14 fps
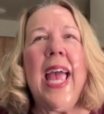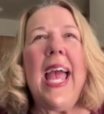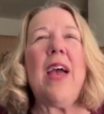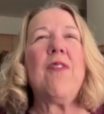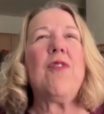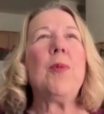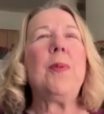
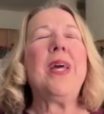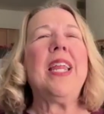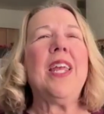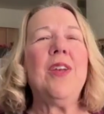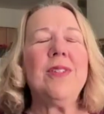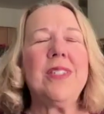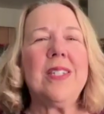Everybody
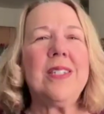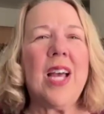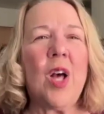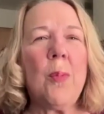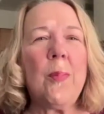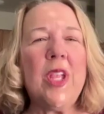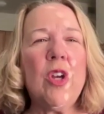used to
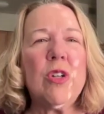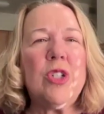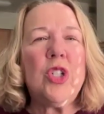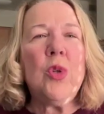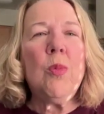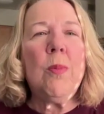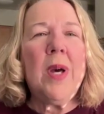tell me you're
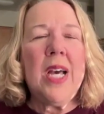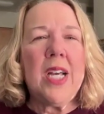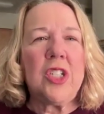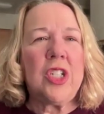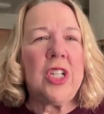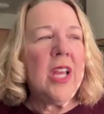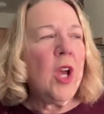too
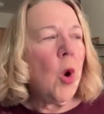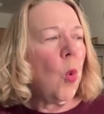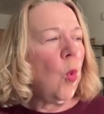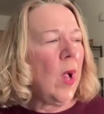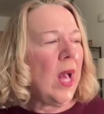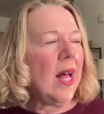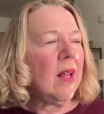much.
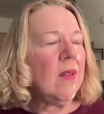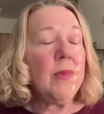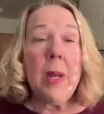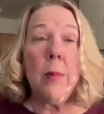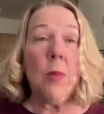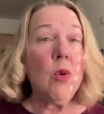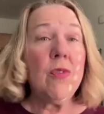Well,
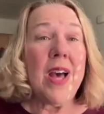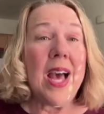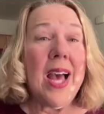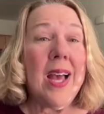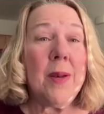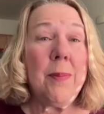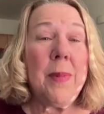then move
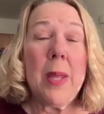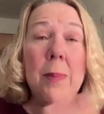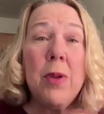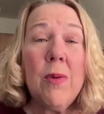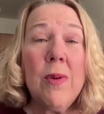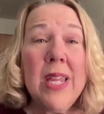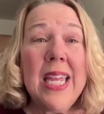on.
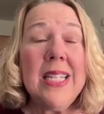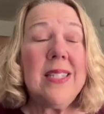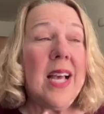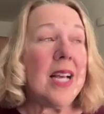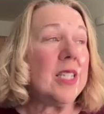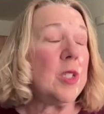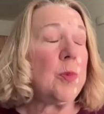Maybe you need
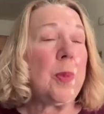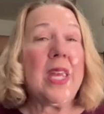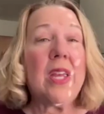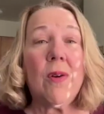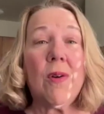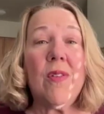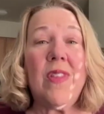a
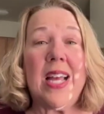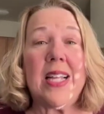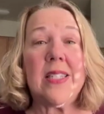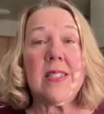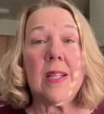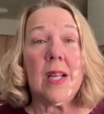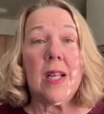speaker
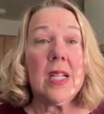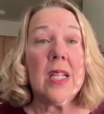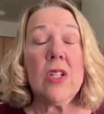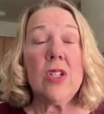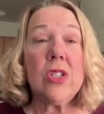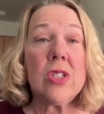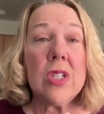that's a
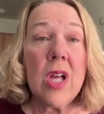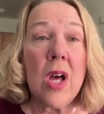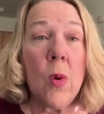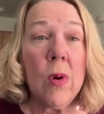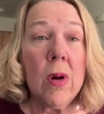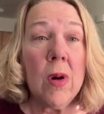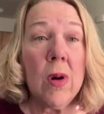little
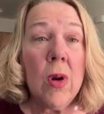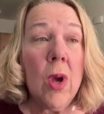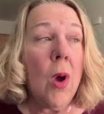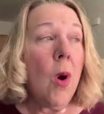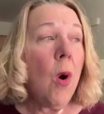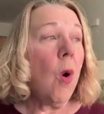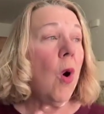slower,
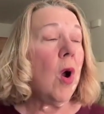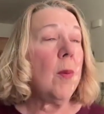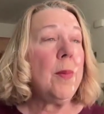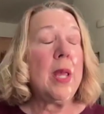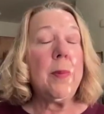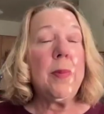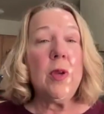or
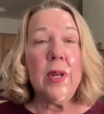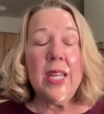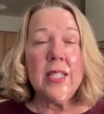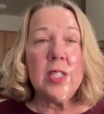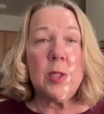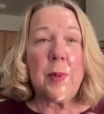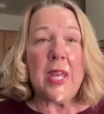maybe you
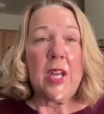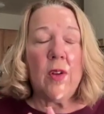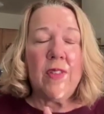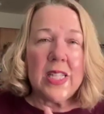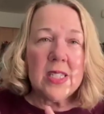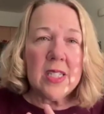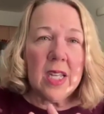need a speaker
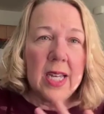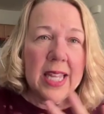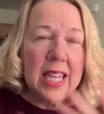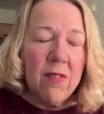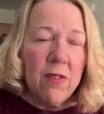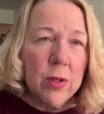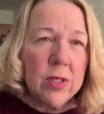that's going to
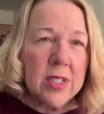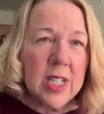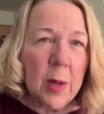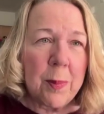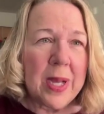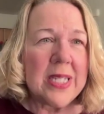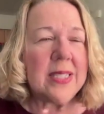give you
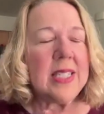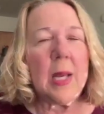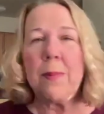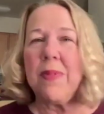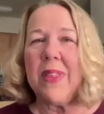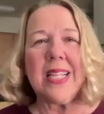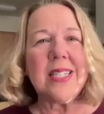step by
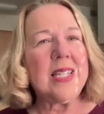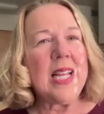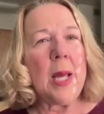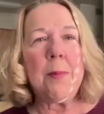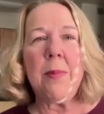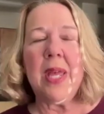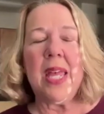step. That's
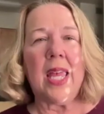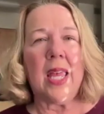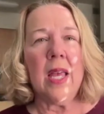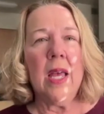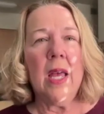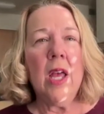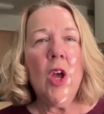not
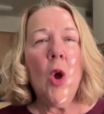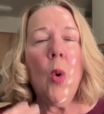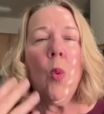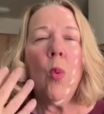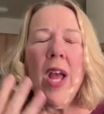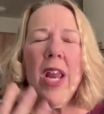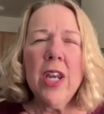me.
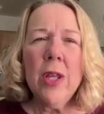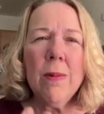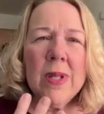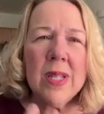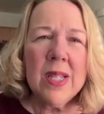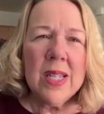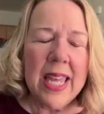When
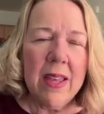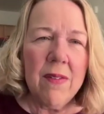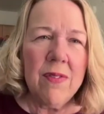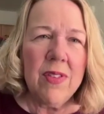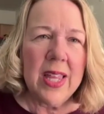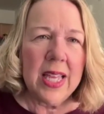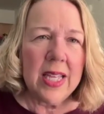you
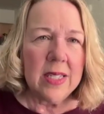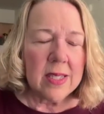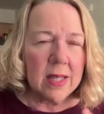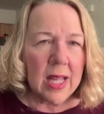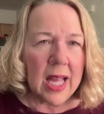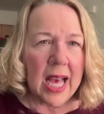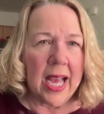leave these
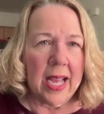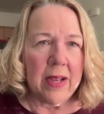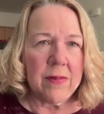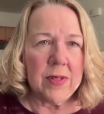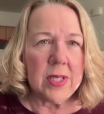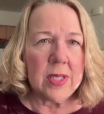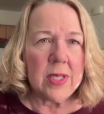
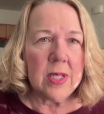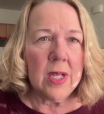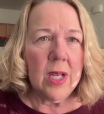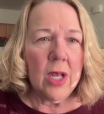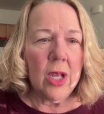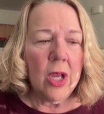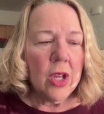lives,
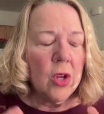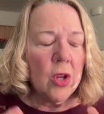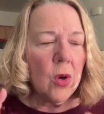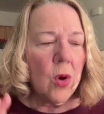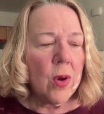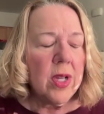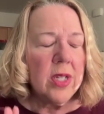you're
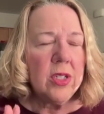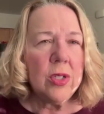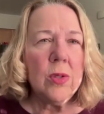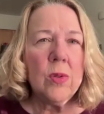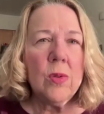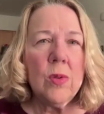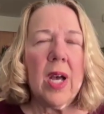going
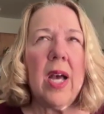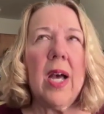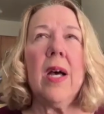to